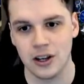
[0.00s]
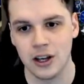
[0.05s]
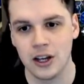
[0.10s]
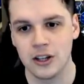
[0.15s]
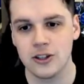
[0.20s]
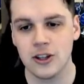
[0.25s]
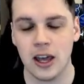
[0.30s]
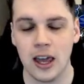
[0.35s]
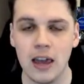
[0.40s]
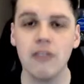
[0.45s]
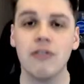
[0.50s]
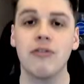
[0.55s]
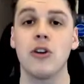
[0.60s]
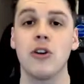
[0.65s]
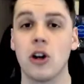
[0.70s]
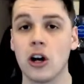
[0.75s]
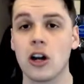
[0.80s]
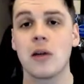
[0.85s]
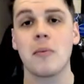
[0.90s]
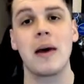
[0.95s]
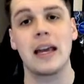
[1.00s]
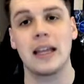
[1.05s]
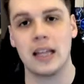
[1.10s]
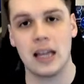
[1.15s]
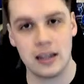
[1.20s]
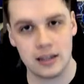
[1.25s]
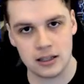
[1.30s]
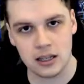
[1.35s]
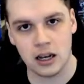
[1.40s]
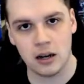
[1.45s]
So if you're going to make
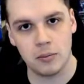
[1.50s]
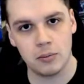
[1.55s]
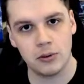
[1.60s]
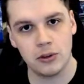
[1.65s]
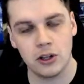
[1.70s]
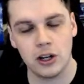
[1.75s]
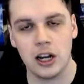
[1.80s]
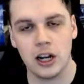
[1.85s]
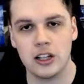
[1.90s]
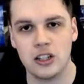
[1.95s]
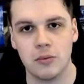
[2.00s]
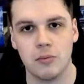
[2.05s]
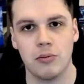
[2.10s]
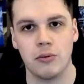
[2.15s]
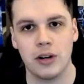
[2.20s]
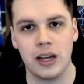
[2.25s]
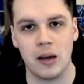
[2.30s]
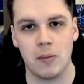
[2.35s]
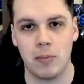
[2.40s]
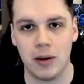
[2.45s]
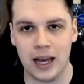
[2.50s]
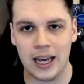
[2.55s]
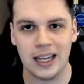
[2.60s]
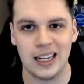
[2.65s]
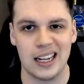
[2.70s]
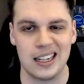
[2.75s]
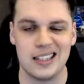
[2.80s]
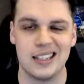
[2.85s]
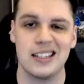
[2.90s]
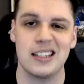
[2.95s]
that sub, you need to bring a player
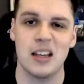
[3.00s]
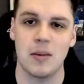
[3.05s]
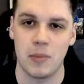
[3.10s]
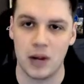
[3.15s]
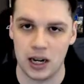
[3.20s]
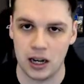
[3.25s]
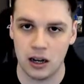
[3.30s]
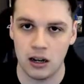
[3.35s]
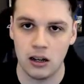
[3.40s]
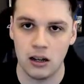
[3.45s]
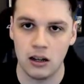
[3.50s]
that's similar.